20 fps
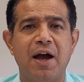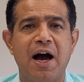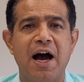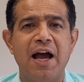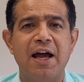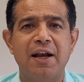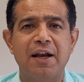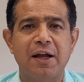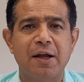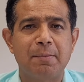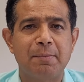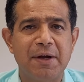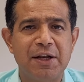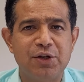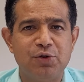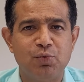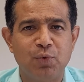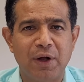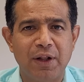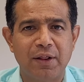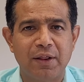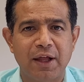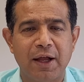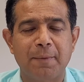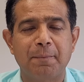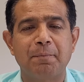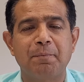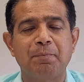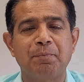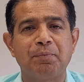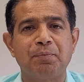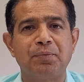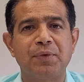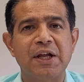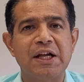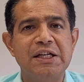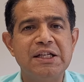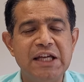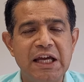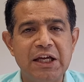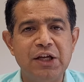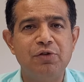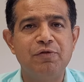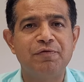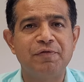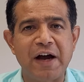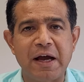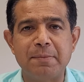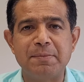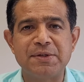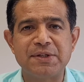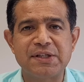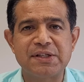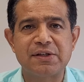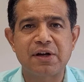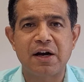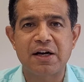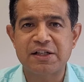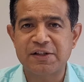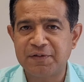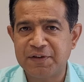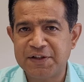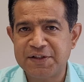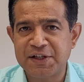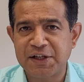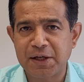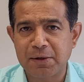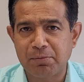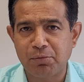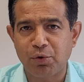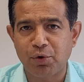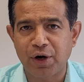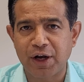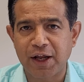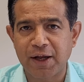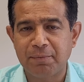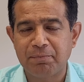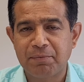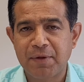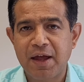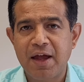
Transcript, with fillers: I recommend you one thing. Take you five business cards every single morning